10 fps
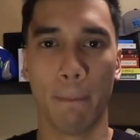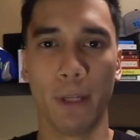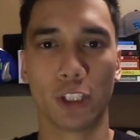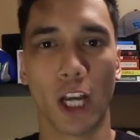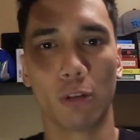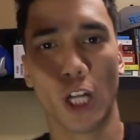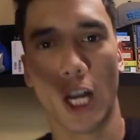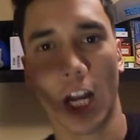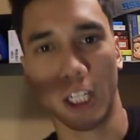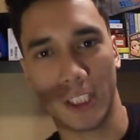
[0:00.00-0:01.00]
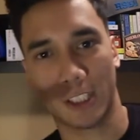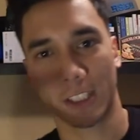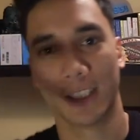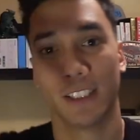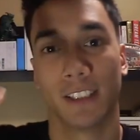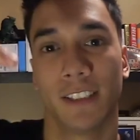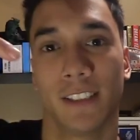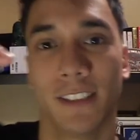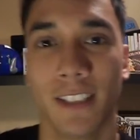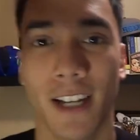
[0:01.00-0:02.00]
Peace out, guys.
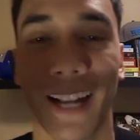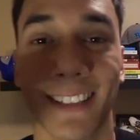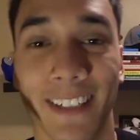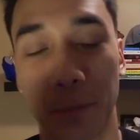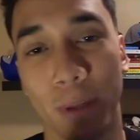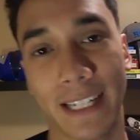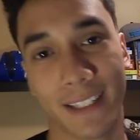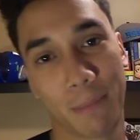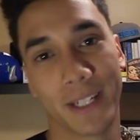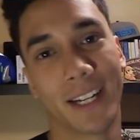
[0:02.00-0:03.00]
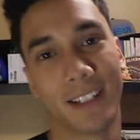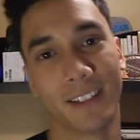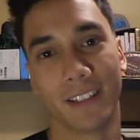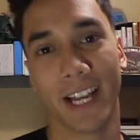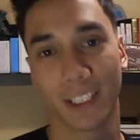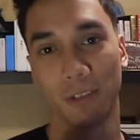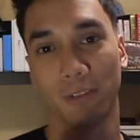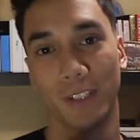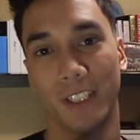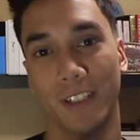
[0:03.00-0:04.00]
I had to take a break. I've been editing the Nationals
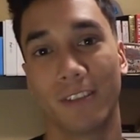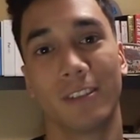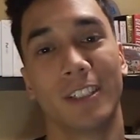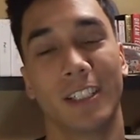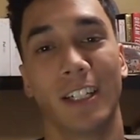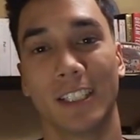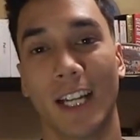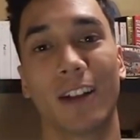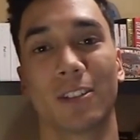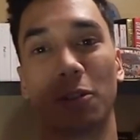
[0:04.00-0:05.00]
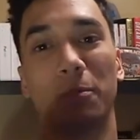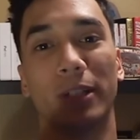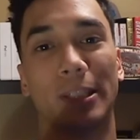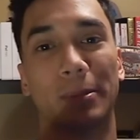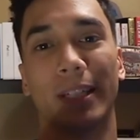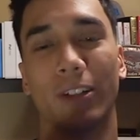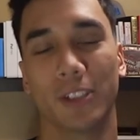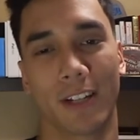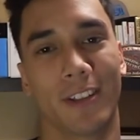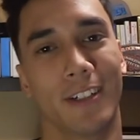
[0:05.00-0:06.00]
video. Shout out to all the Bishops
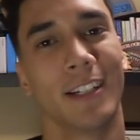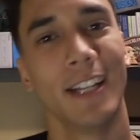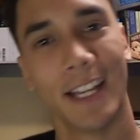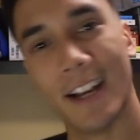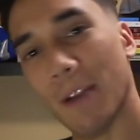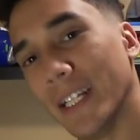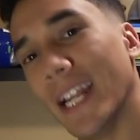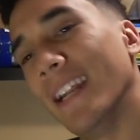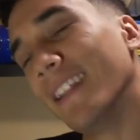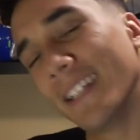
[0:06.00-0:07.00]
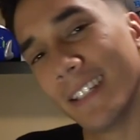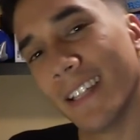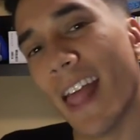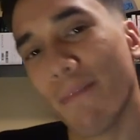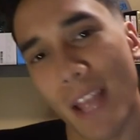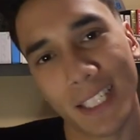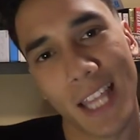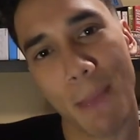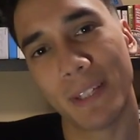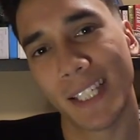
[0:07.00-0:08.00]
Gators out there. I've been editing
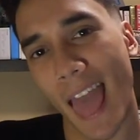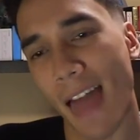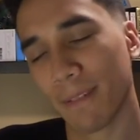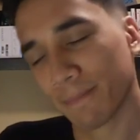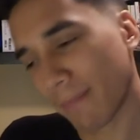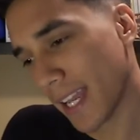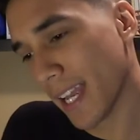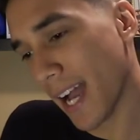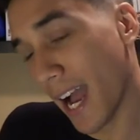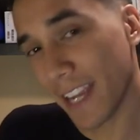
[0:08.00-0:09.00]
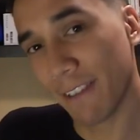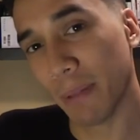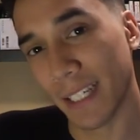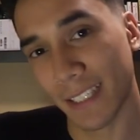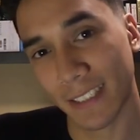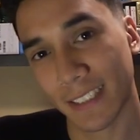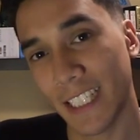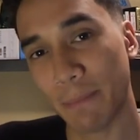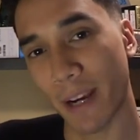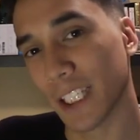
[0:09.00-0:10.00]
the I have been
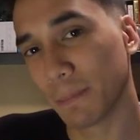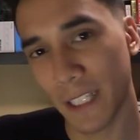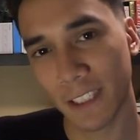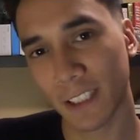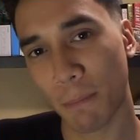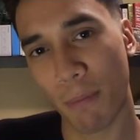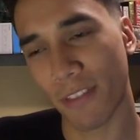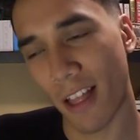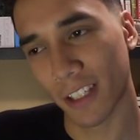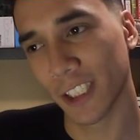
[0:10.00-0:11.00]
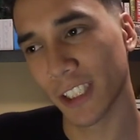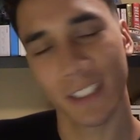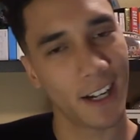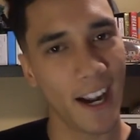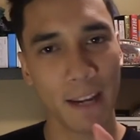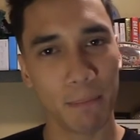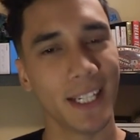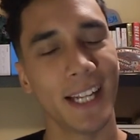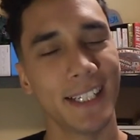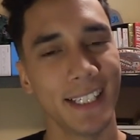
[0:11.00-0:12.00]
seeing my speech pathologist. I have
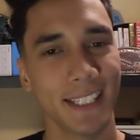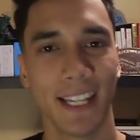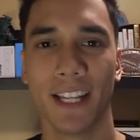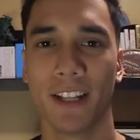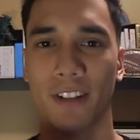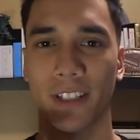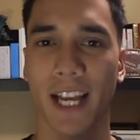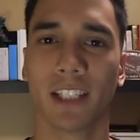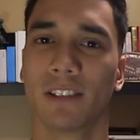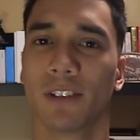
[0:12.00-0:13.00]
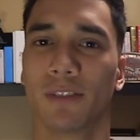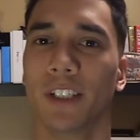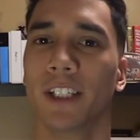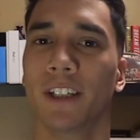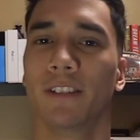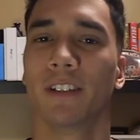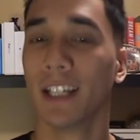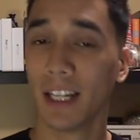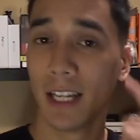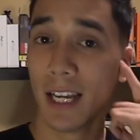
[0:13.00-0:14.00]
been editing the Nationals video,
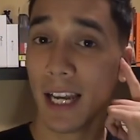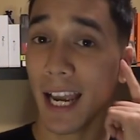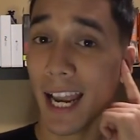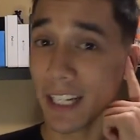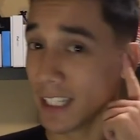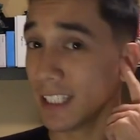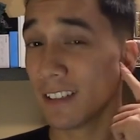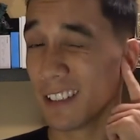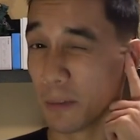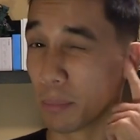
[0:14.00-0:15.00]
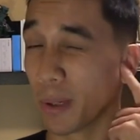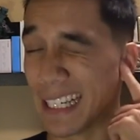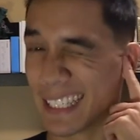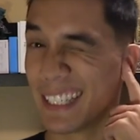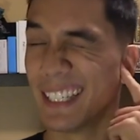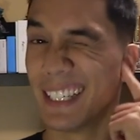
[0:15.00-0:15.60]
and I needed a little break.